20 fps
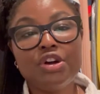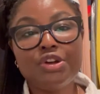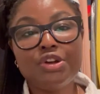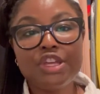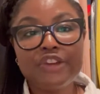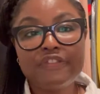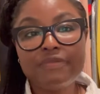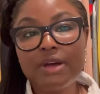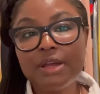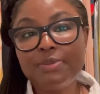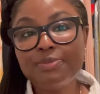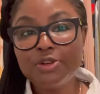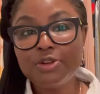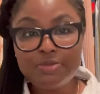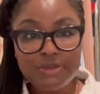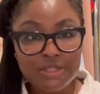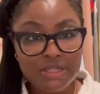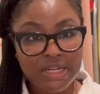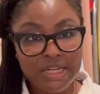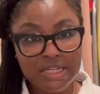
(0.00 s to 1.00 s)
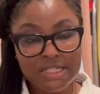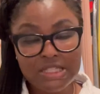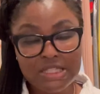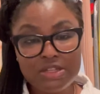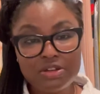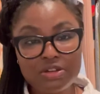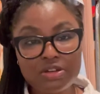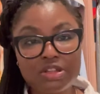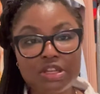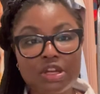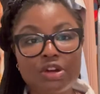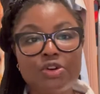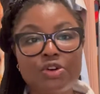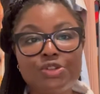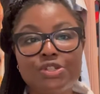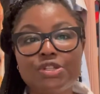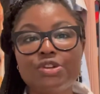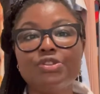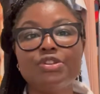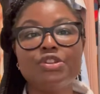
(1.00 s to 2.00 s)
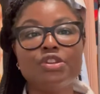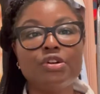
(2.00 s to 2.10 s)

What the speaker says: give my boobs a nice look, it also,